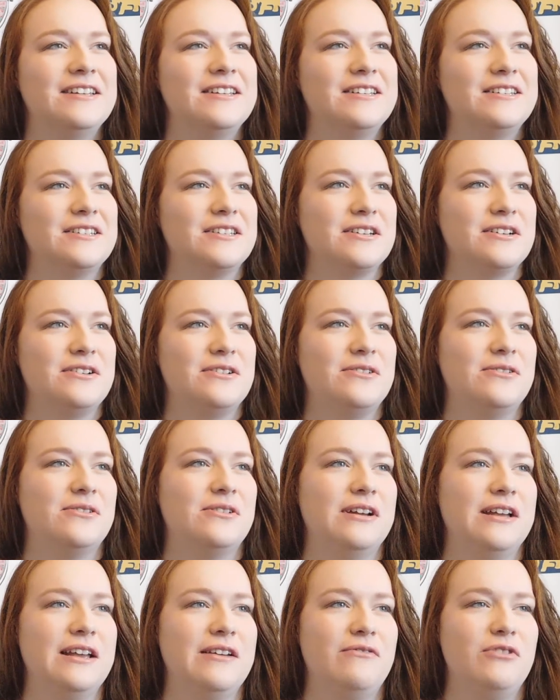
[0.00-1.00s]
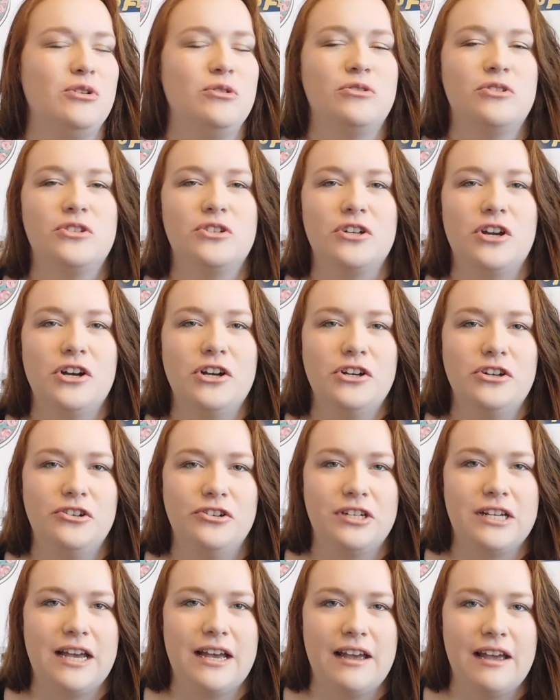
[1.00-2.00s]
So, if you start your
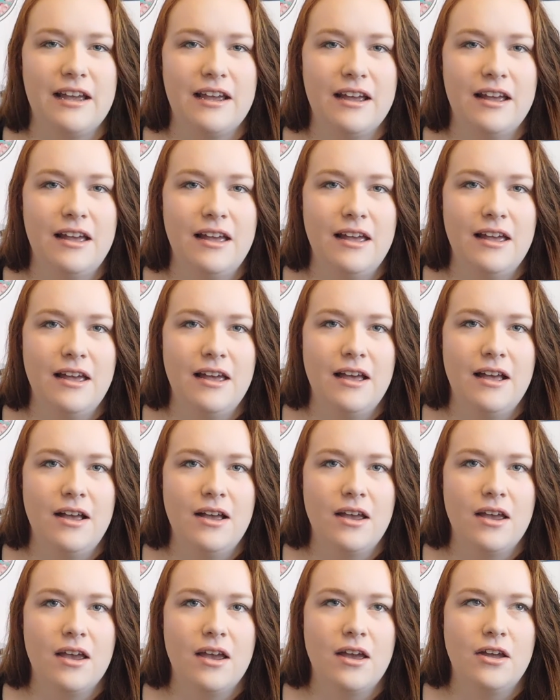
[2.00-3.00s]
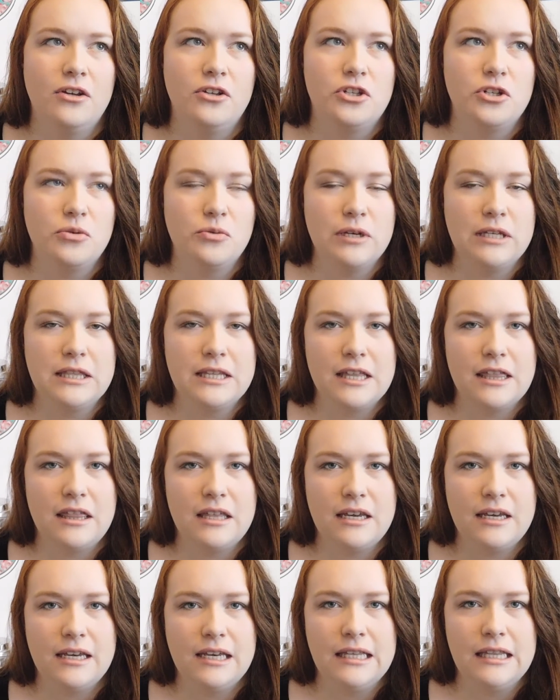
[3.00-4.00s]
day doing the
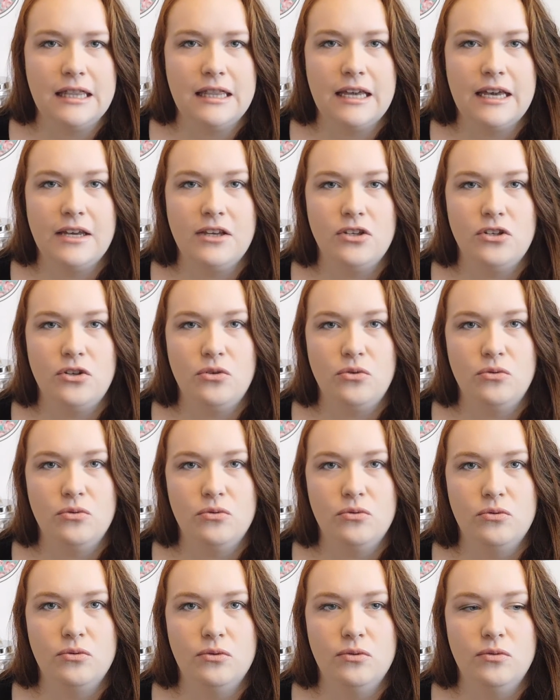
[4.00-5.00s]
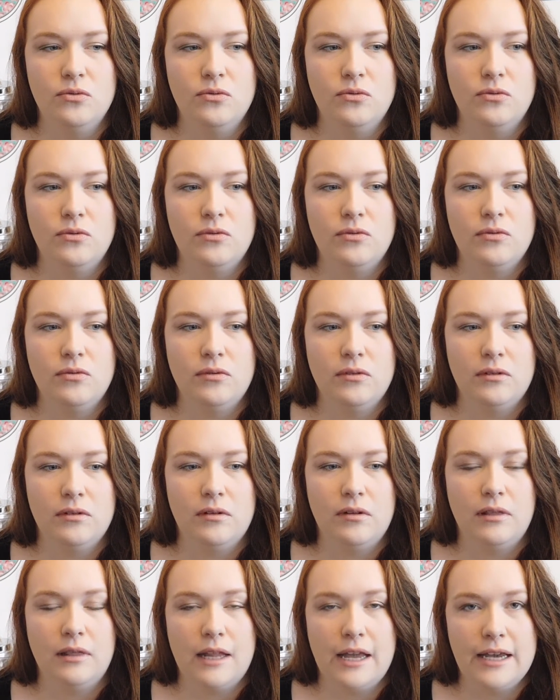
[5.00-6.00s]
thing that you
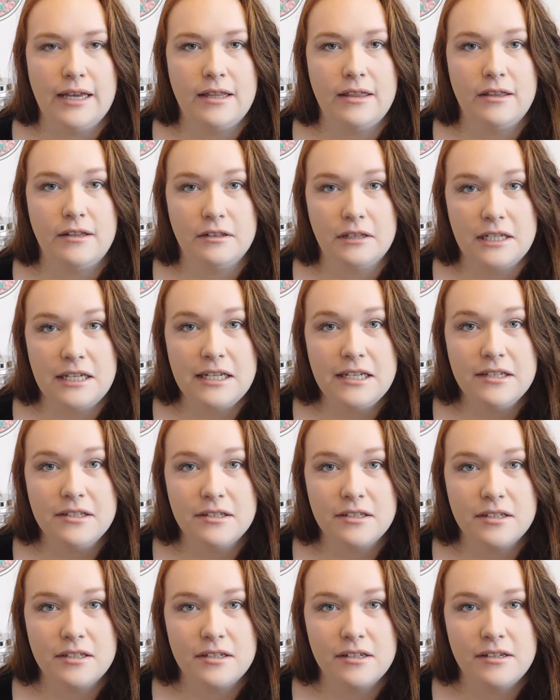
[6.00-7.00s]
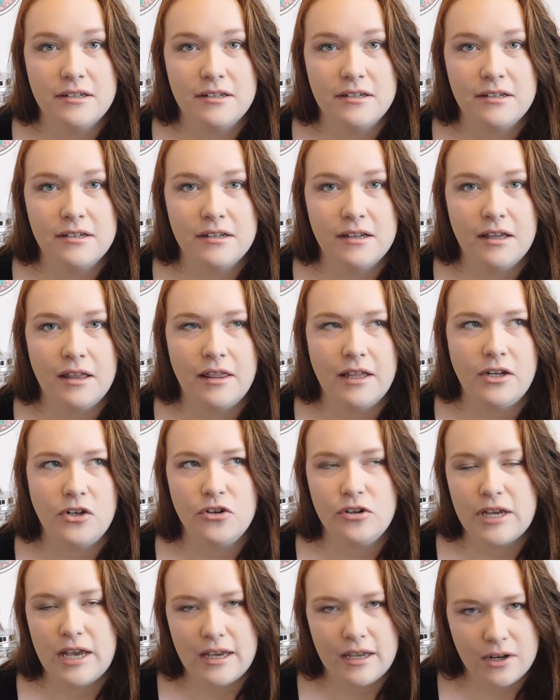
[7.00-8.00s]
like the least, then
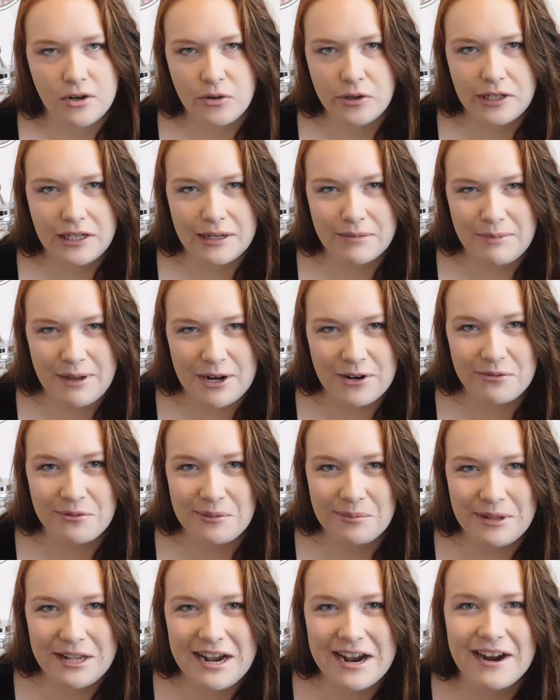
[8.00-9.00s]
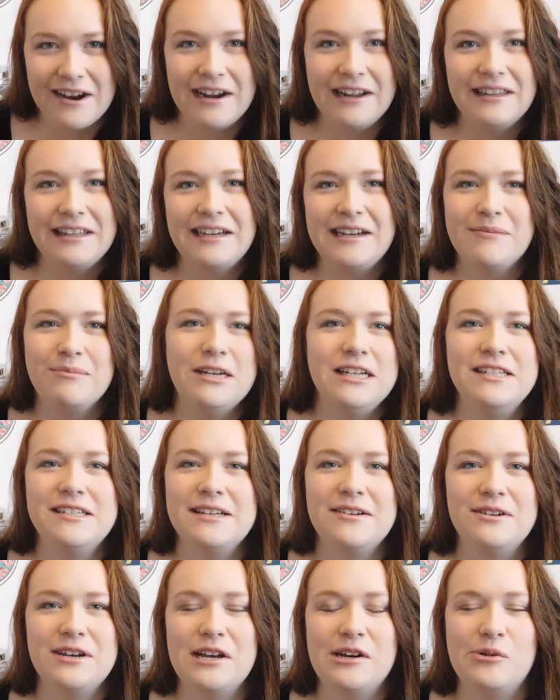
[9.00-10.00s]
your day can only get better from there. And, like, it might
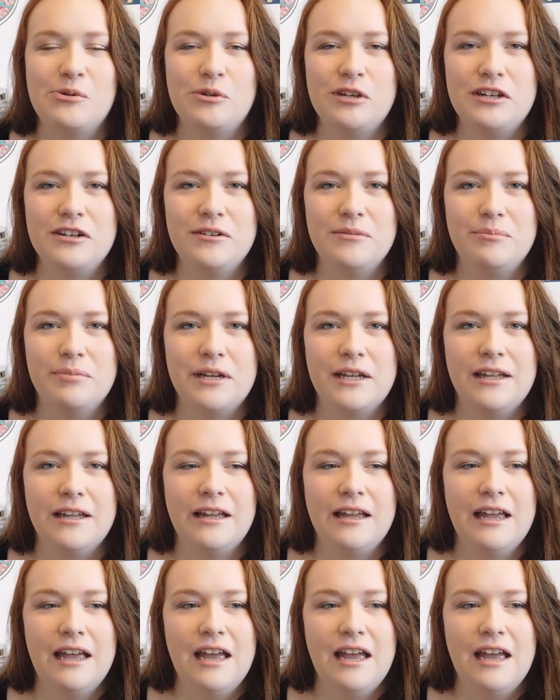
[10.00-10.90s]
sound kind of weird, but